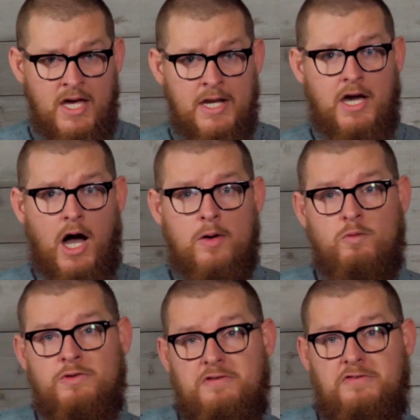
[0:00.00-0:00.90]
And God
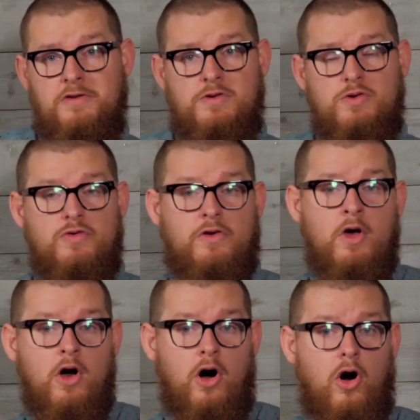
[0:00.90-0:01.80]
wants us to use
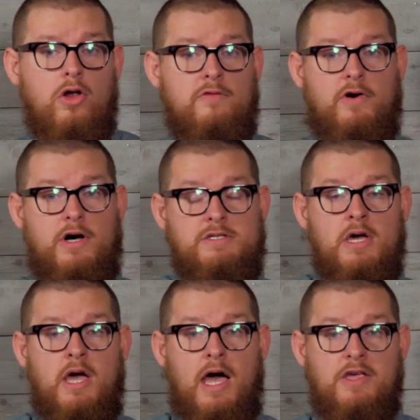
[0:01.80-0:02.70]
all of
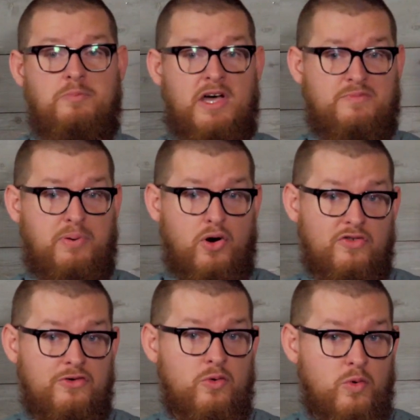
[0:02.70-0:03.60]
us as, as
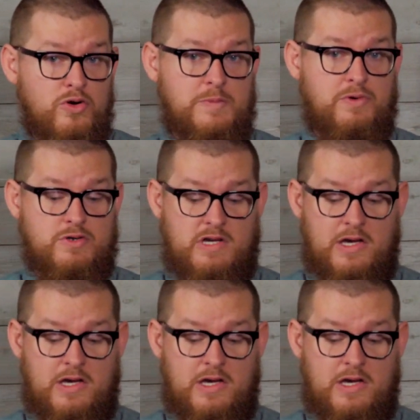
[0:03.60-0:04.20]
personal worshipers.